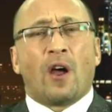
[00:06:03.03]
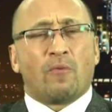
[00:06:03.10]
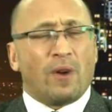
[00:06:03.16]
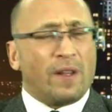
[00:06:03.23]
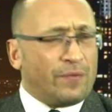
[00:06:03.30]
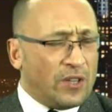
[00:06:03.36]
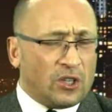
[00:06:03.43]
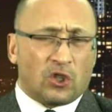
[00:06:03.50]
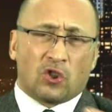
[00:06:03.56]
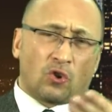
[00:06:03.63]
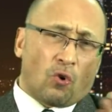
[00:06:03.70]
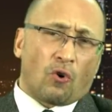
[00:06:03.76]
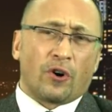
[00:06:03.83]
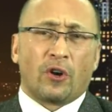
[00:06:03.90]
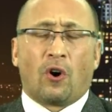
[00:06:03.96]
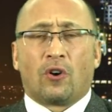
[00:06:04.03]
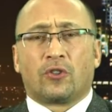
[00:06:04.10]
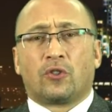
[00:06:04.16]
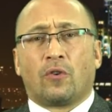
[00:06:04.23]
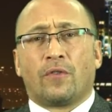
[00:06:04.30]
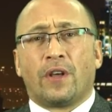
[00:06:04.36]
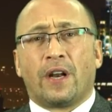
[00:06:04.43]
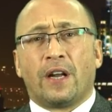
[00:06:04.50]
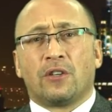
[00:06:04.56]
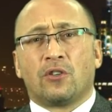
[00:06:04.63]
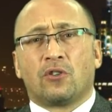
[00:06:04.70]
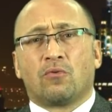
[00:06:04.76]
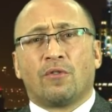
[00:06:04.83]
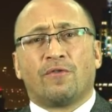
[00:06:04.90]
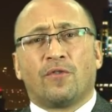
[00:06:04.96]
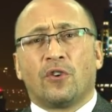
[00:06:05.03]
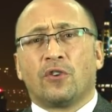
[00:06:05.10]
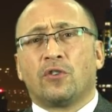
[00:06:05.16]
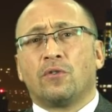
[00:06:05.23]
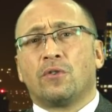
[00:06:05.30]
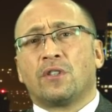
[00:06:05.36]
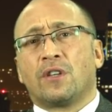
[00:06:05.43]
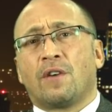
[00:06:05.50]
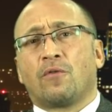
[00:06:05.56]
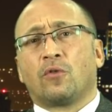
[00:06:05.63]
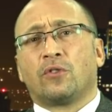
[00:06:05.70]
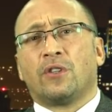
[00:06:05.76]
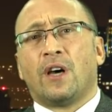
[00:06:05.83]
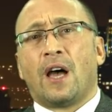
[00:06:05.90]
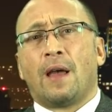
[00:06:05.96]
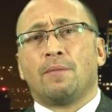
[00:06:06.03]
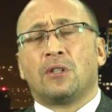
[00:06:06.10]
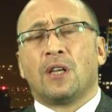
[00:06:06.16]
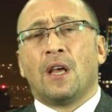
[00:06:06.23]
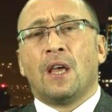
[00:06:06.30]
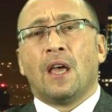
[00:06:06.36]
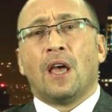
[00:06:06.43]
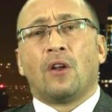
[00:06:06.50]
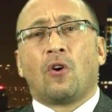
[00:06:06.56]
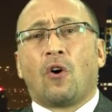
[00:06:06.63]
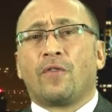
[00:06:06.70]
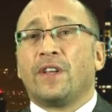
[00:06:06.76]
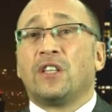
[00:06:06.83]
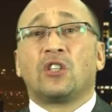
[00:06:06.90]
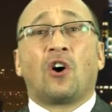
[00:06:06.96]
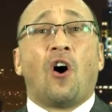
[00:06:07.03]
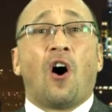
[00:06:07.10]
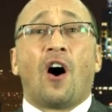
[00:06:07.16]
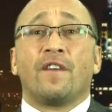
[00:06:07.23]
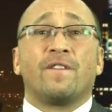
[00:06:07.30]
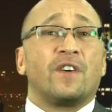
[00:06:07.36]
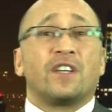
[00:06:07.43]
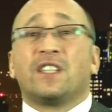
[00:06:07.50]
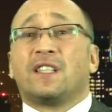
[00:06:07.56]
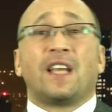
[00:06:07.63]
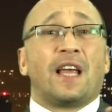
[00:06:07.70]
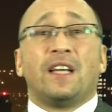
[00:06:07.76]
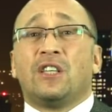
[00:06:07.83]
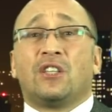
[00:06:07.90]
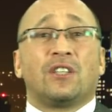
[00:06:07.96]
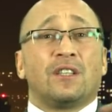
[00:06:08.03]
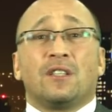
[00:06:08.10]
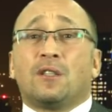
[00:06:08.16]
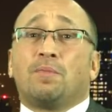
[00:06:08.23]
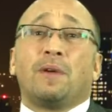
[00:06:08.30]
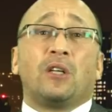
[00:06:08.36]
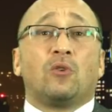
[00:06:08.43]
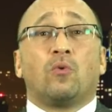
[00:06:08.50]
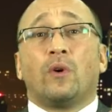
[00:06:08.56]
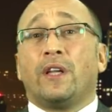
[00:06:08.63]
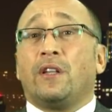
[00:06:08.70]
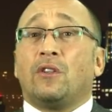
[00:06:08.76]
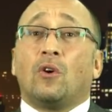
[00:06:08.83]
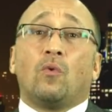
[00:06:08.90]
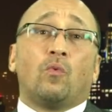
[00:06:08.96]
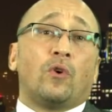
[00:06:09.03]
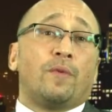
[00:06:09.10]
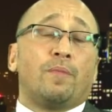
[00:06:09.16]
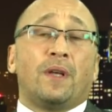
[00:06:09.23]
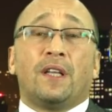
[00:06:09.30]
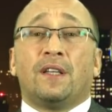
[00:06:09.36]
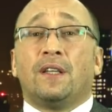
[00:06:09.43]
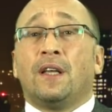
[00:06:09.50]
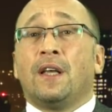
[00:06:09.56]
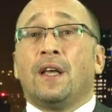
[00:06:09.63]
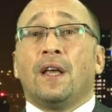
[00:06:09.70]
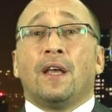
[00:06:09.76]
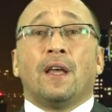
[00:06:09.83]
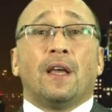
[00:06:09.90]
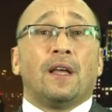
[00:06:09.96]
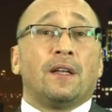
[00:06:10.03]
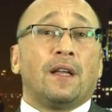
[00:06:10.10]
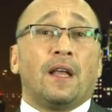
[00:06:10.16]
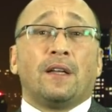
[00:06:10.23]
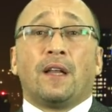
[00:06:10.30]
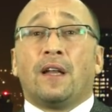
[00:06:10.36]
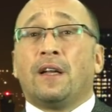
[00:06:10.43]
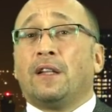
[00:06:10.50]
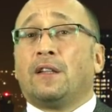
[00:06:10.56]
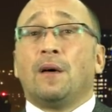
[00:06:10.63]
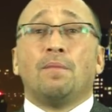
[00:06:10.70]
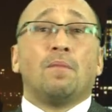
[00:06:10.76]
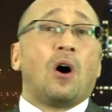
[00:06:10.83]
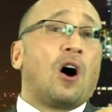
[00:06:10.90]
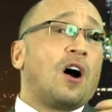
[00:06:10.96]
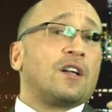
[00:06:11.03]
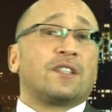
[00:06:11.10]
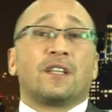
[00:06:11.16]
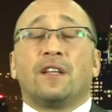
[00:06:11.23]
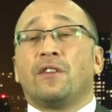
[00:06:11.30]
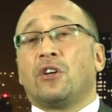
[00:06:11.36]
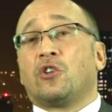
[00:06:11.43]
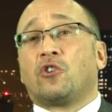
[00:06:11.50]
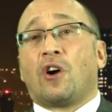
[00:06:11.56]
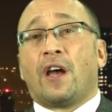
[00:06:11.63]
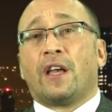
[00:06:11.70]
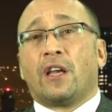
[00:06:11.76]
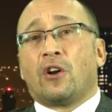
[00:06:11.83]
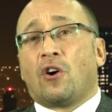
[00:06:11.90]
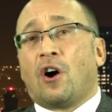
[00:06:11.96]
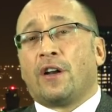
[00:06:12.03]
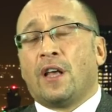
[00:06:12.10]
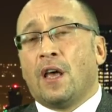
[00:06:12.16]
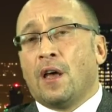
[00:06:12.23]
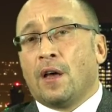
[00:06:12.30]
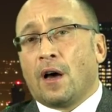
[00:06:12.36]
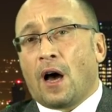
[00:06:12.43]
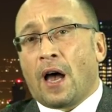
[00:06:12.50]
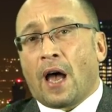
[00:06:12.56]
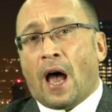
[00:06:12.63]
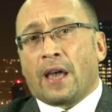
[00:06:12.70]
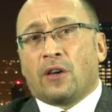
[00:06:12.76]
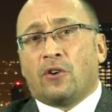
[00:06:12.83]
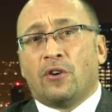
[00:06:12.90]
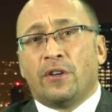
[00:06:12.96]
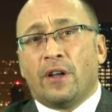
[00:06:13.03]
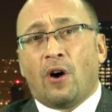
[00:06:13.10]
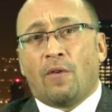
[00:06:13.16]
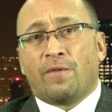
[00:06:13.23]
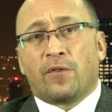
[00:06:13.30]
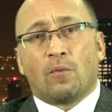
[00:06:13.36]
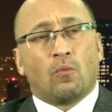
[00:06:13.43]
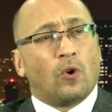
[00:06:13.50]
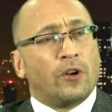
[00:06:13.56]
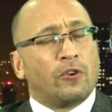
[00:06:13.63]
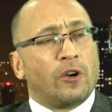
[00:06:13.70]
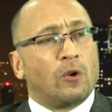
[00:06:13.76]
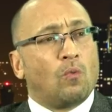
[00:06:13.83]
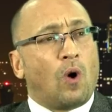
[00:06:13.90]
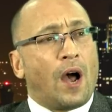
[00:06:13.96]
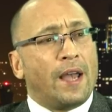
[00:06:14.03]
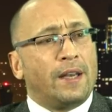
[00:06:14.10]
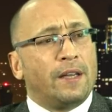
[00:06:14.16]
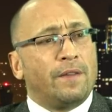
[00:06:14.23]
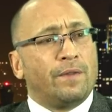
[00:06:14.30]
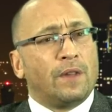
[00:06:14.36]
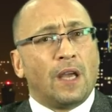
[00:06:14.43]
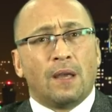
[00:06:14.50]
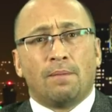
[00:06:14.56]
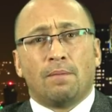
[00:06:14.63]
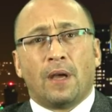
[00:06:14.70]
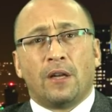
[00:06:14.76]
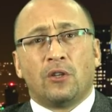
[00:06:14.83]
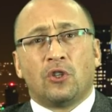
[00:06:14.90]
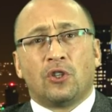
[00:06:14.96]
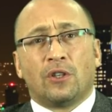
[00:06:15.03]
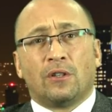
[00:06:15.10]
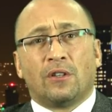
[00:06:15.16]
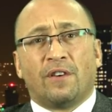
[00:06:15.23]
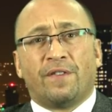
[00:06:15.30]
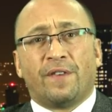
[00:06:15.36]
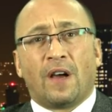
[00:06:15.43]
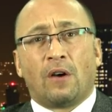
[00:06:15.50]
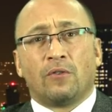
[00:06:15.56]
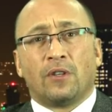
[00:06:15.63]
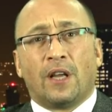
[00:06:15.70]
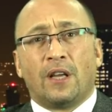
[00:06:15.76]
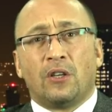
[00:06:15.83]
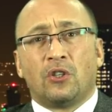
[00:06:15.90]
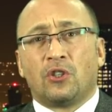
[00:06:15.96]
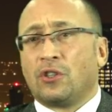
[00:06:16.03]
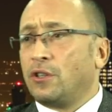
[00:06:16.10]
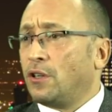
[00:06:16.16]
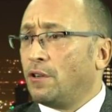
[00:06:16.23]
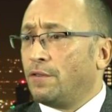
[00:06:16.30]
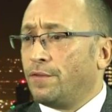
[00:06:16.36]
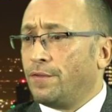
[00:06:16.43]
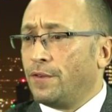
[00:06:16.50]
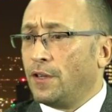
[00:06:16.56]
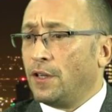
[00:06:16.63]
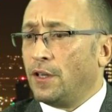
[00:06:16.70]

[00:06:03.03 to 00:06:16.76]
know, I read this story also that I just referred to several times, and all these conversations between the women and at the mosque, and they're trying it on. I couldn't help from wondering, why didn't they mention the foundation of